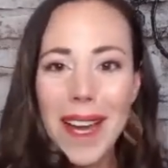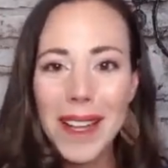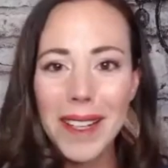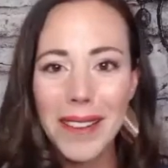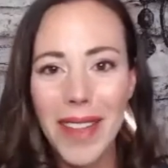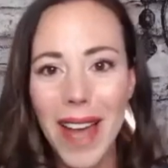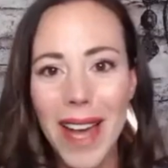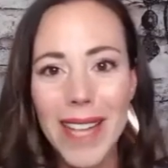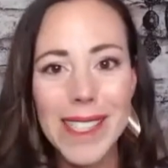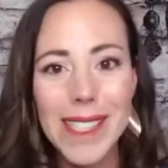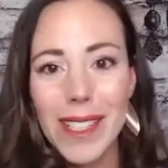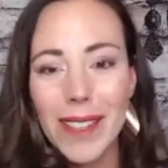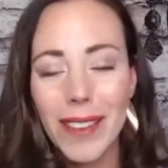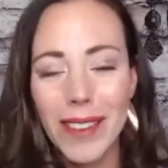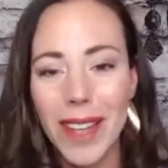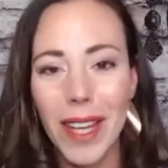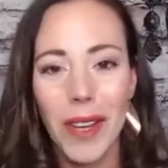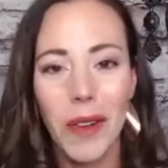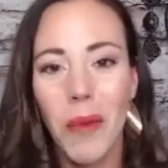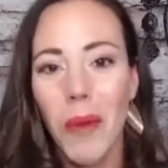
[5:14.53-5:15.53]
That's
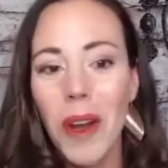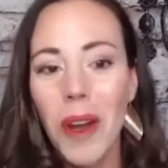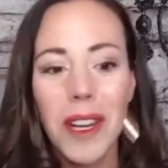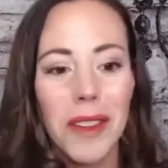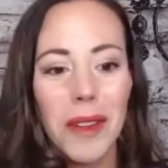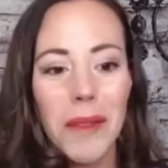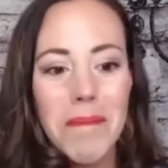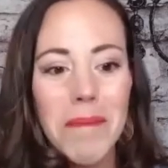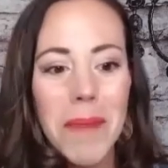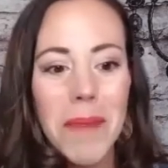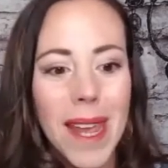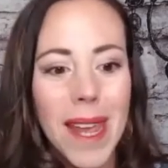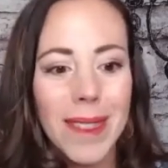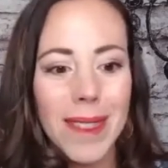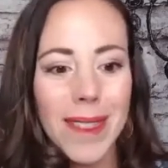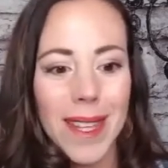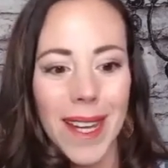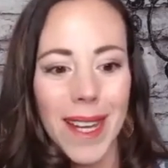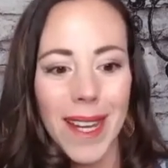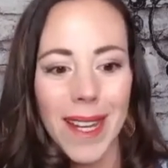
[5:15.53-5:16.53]
like one of the
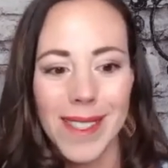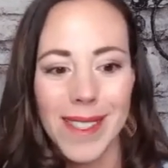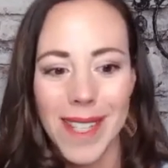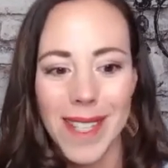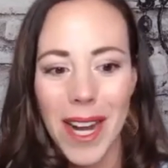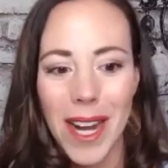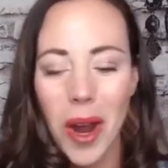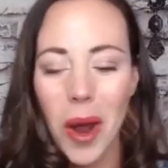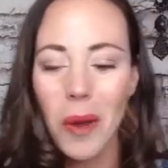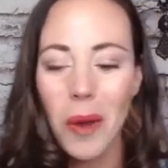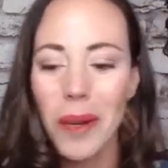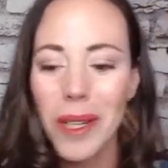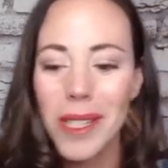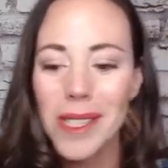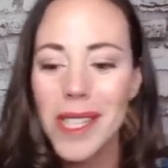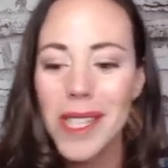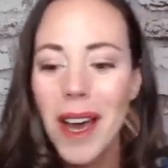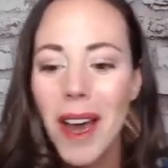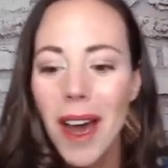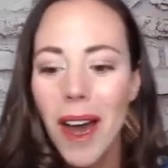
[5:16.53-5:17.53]
main things that I always
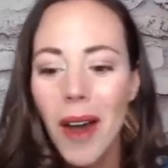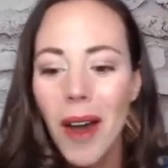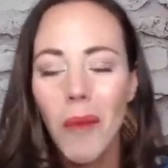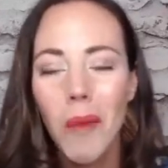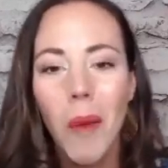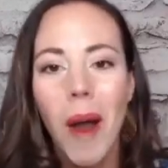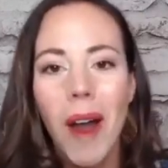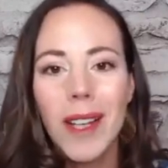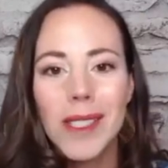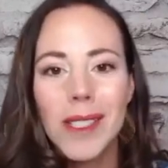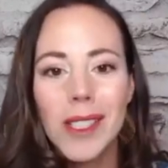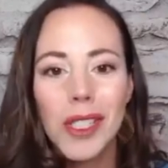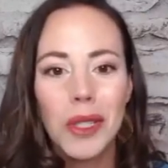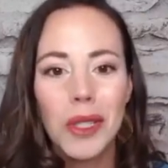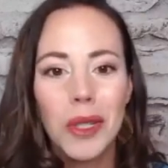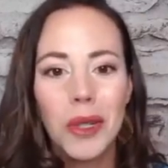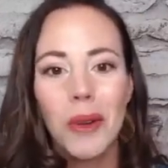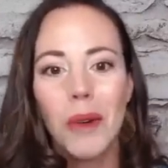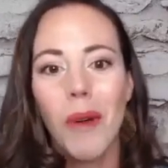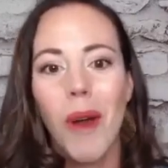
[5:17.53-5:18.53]
want
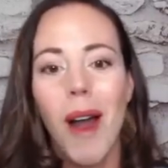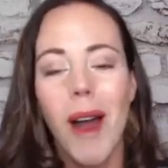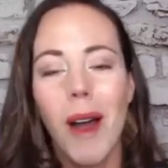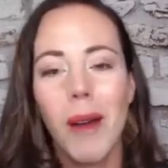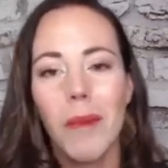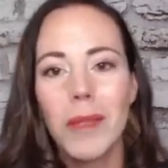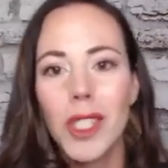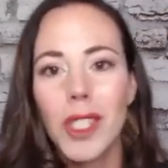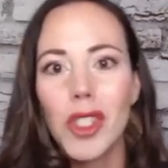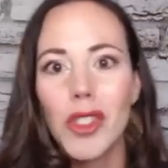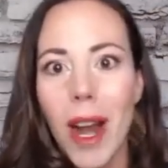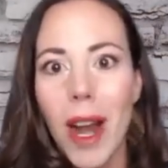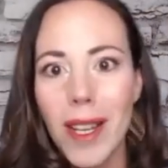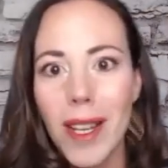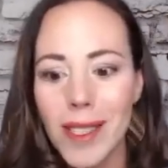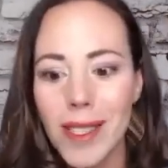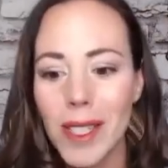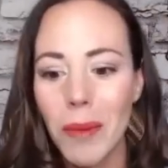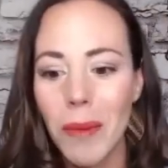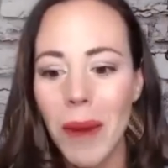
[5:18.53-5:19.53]
to
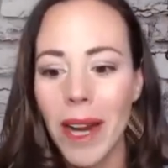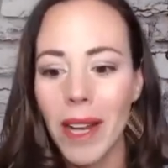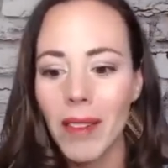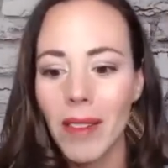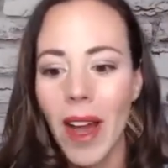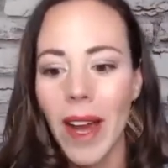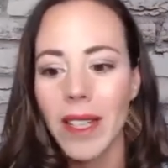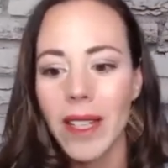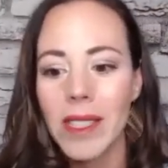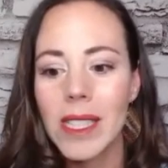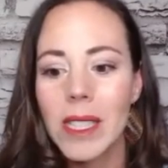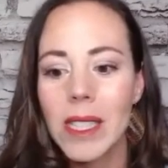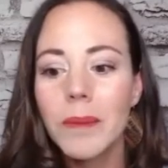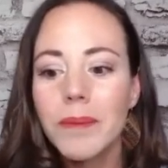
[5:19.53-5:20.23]
stress to my clients.